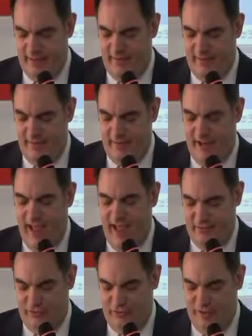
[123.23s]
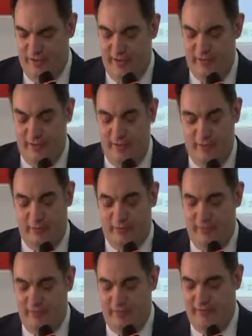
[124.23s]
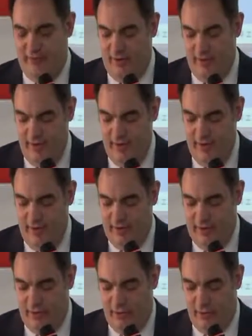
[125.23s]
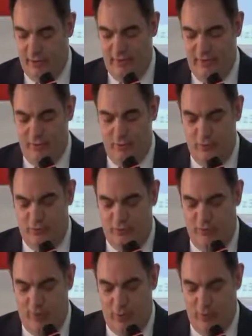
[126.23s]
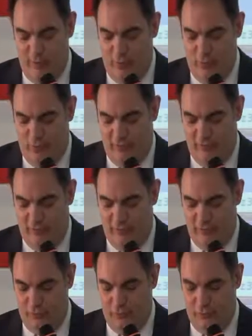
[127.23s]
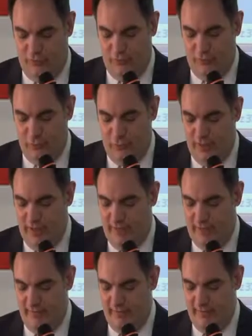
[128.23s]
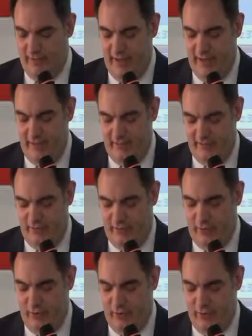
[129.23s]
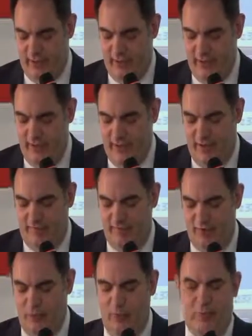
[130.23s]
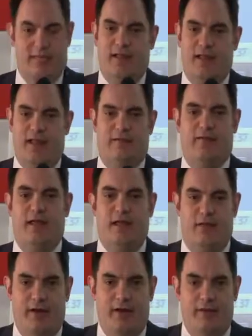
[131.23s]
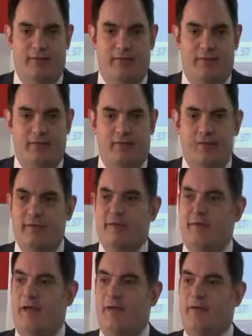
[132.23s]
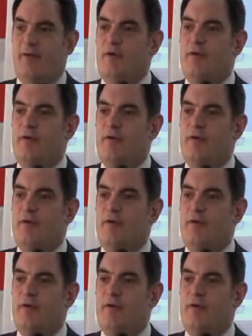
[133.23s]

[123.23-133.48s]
such action as it deems necessary, including the use of armed force to restore and maintain the security of the North Atlantic area. Now,